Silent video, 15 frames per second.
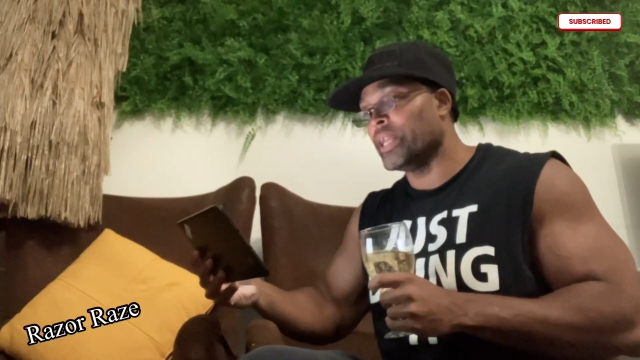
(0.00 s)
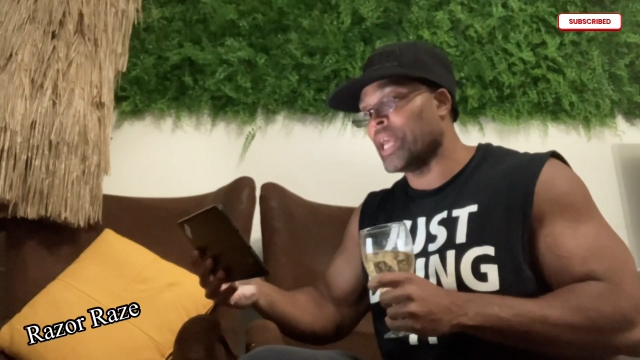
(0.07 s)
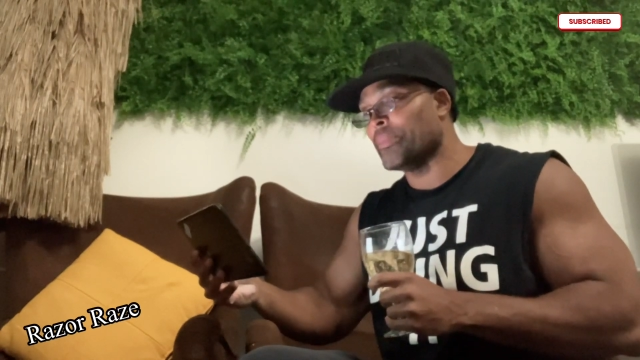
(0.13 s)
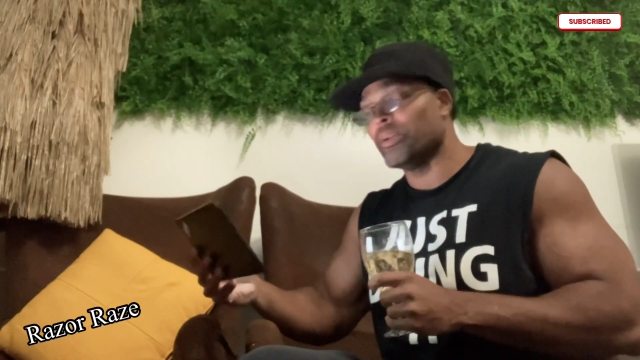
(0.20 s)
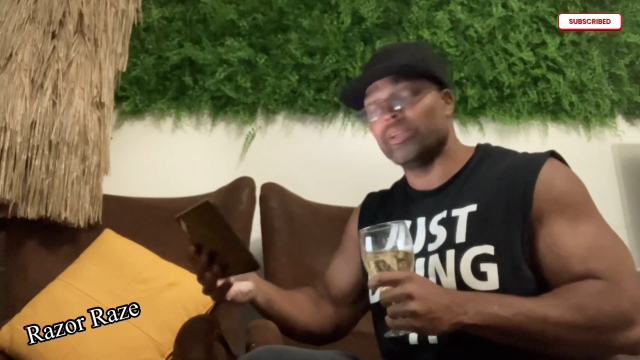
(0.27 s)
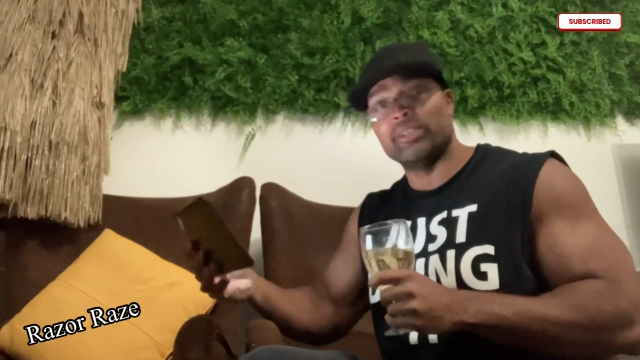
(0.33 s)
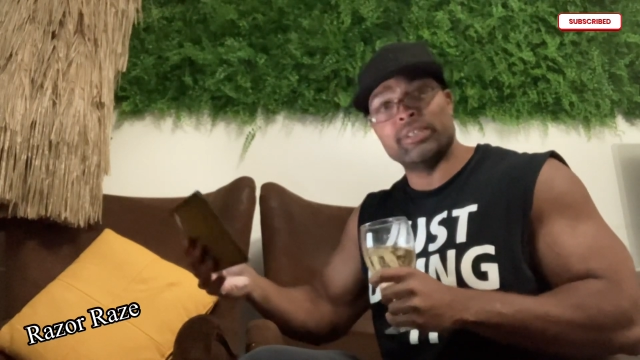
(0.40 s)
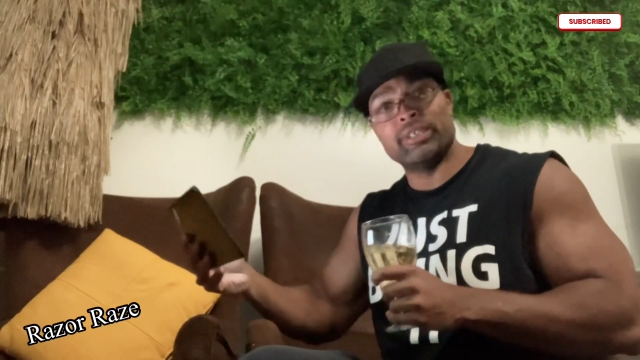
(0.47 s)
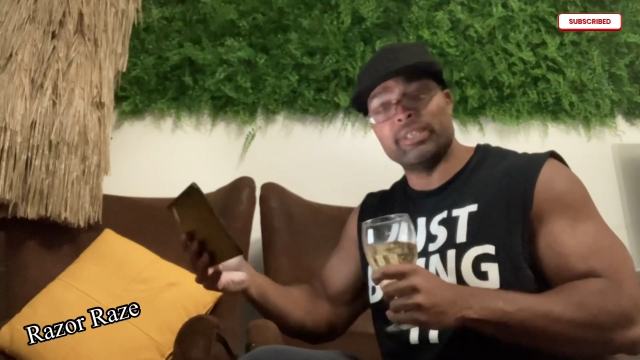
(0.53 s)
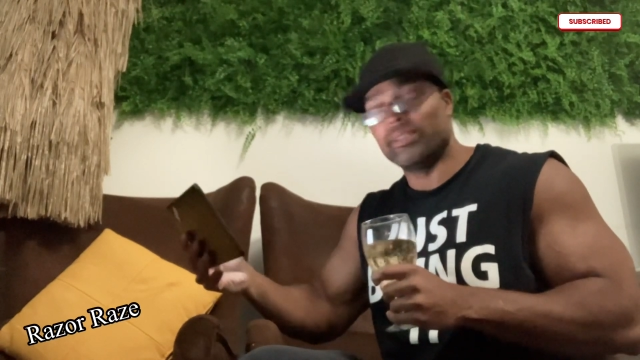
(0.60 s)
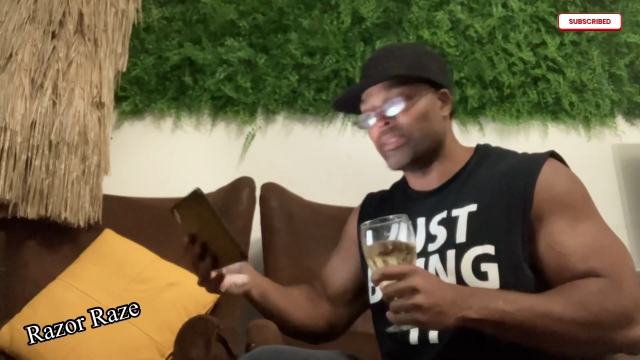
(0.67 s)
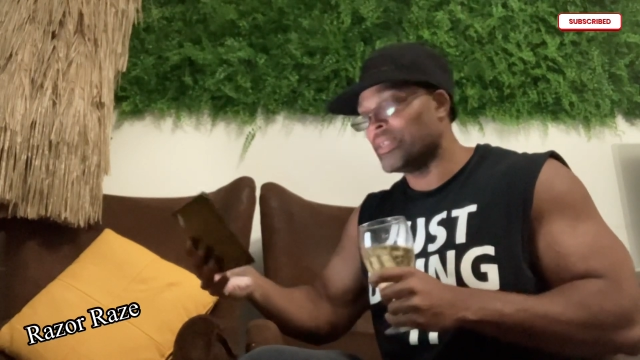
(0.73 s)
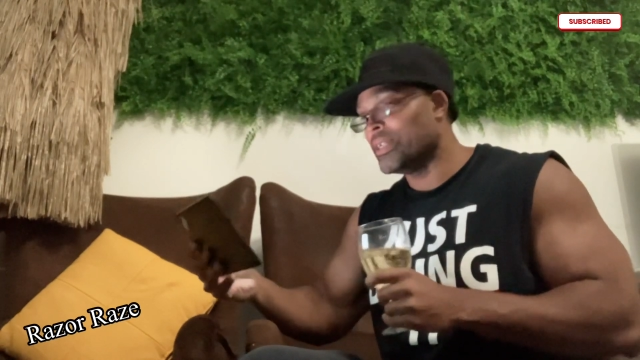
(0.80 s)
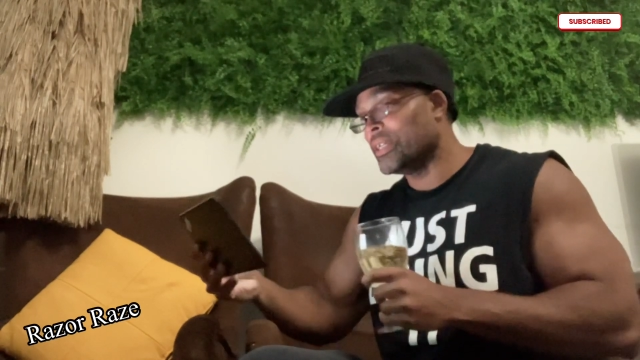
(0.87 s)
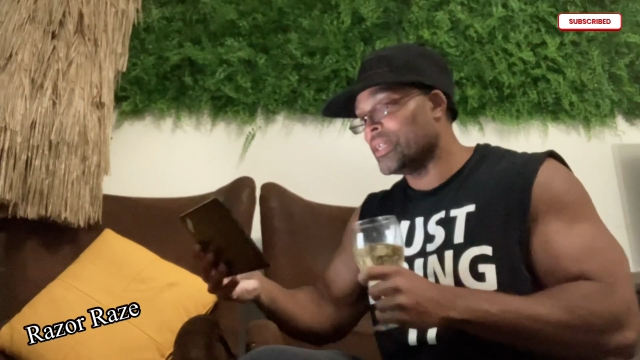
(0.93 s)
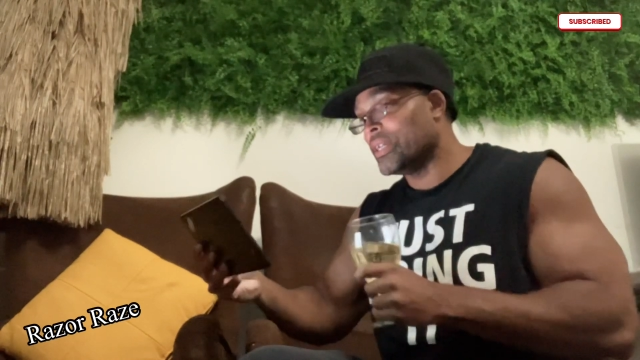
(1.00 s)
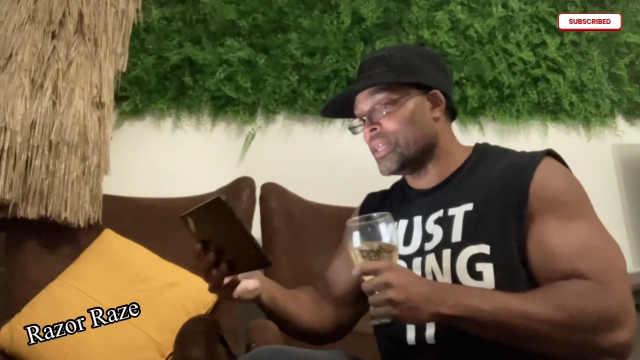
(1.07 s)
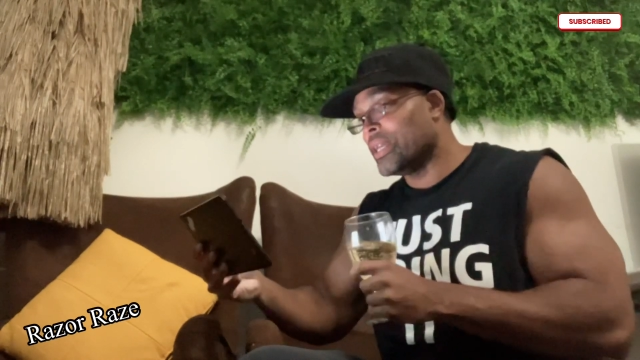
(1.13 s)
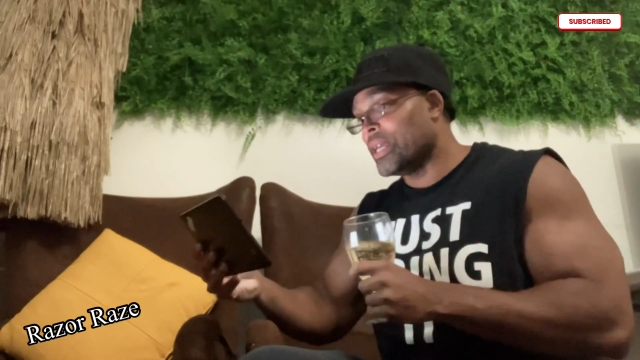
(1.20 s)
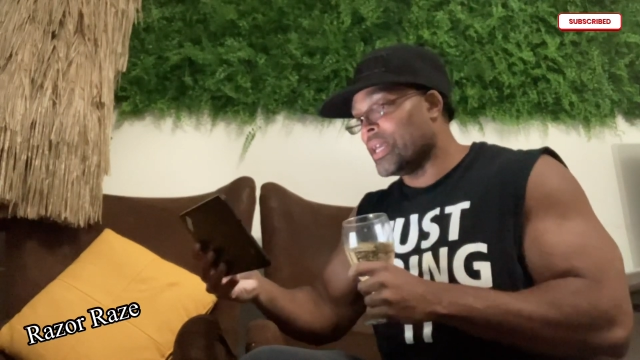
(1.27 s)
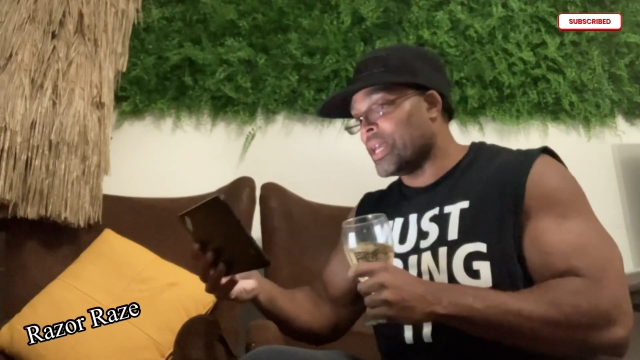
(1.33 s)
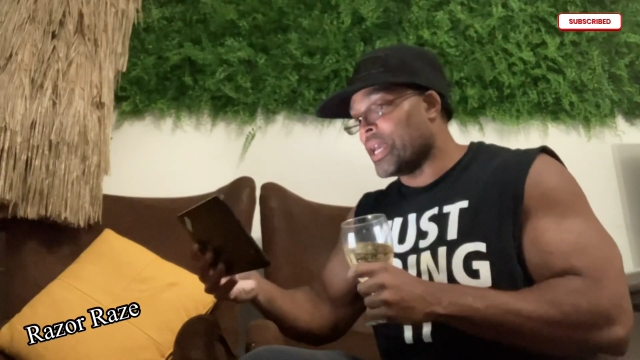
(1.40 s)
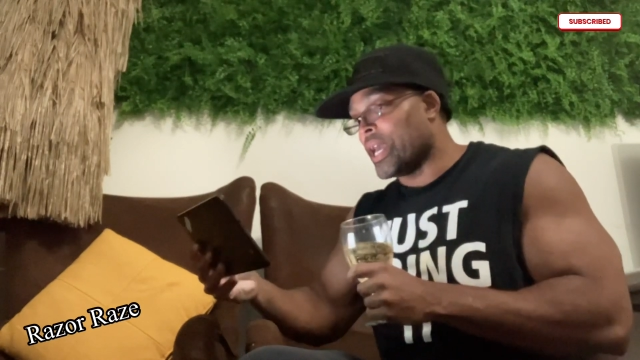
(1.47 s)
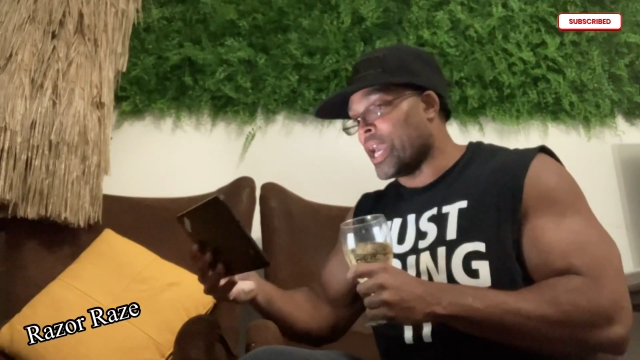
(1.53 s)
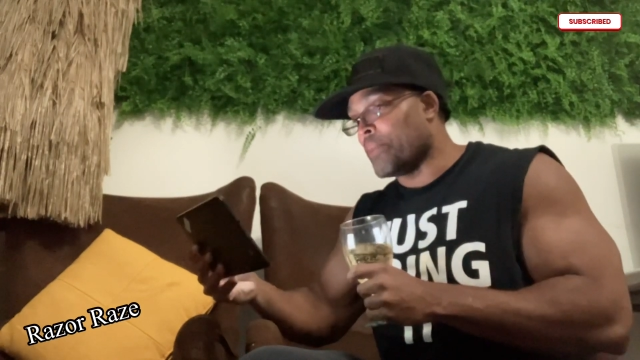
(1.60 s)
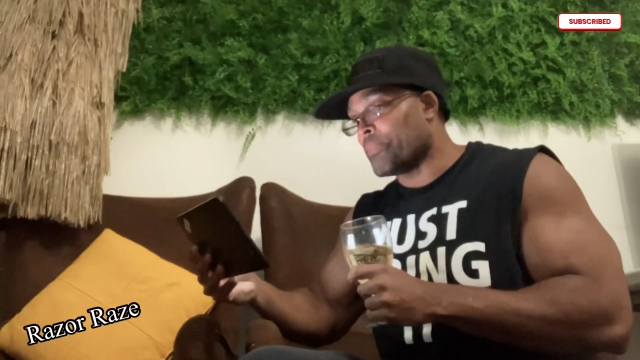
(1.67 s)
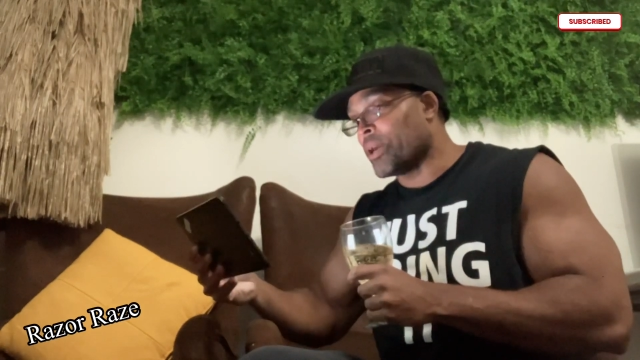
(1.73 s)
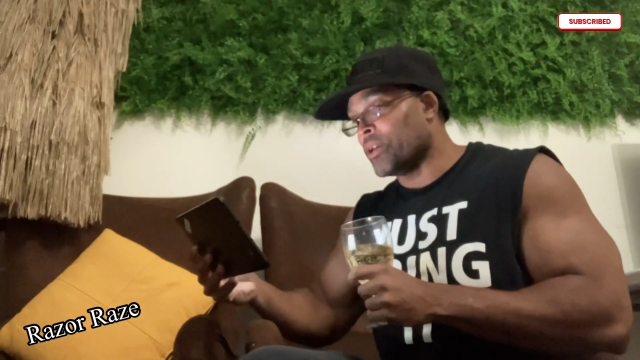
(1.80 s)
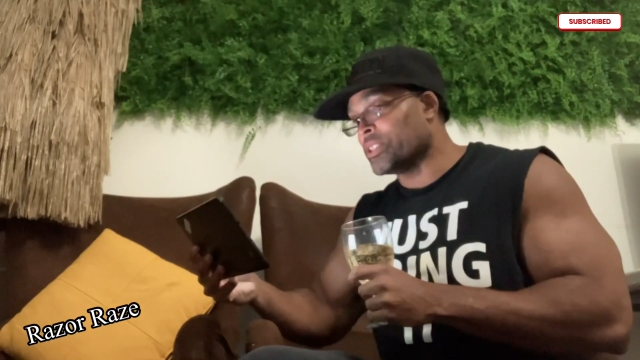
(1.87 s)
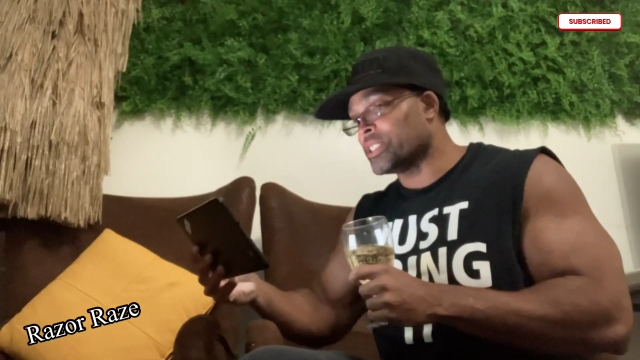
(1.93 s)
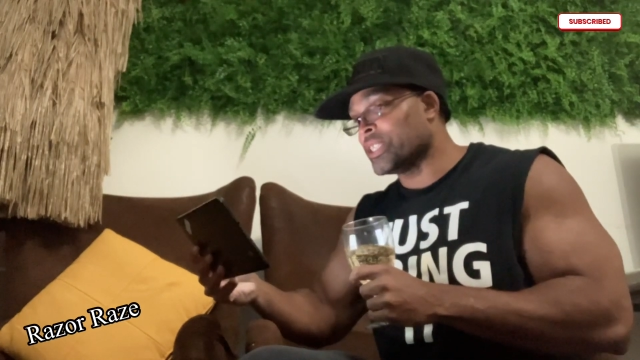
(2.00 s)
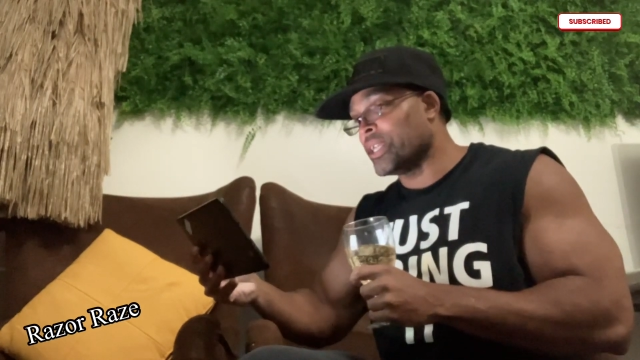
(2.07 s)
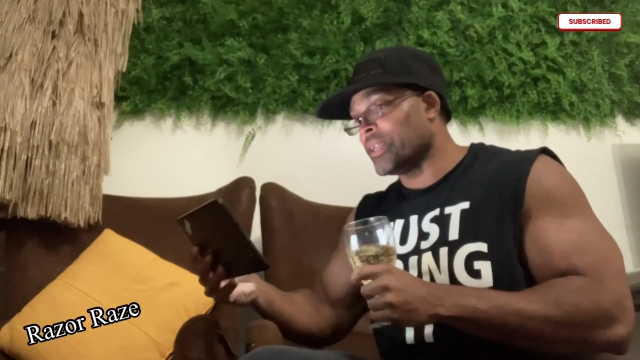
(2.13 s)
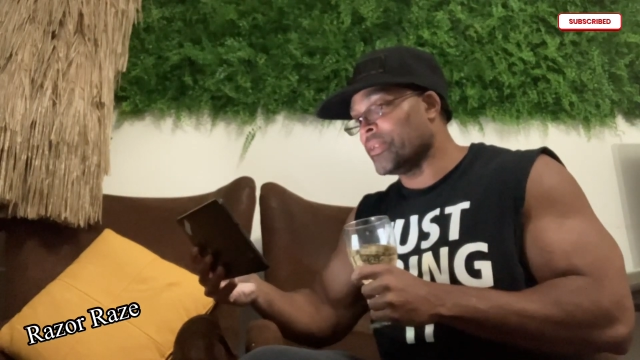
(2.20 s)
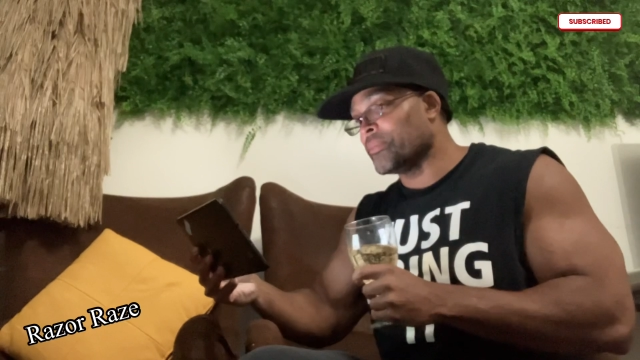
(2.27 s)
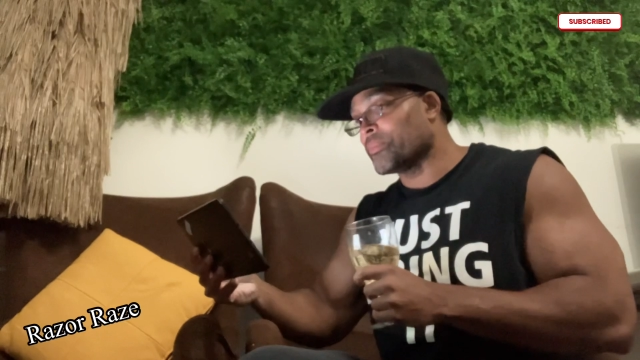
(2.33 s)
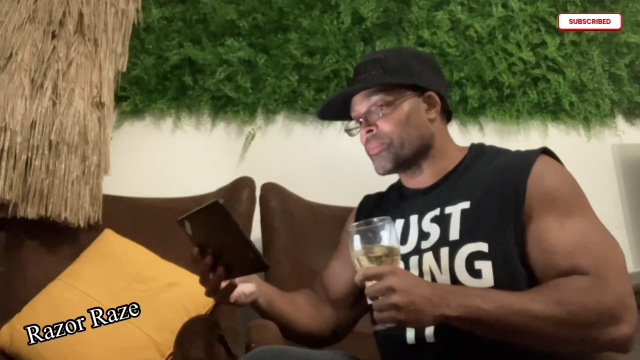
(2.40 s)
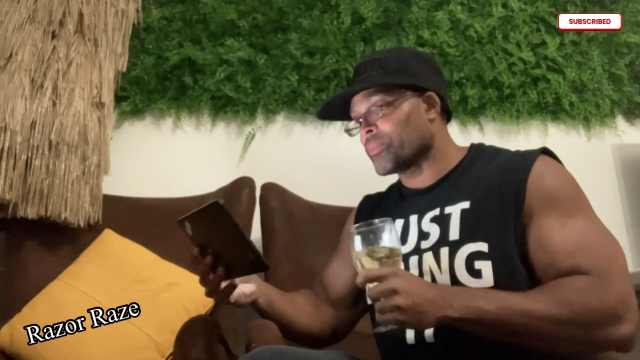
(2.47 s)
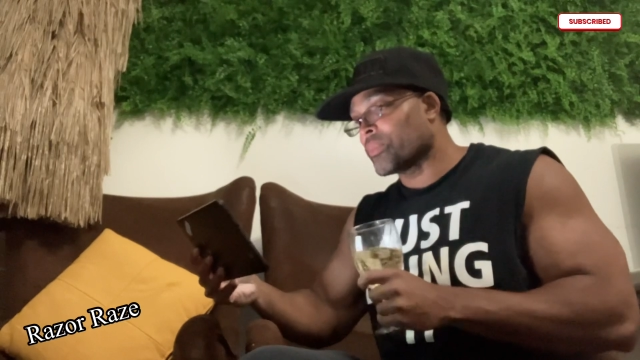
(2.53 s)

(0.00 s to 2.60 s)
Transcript: neighborhood, a person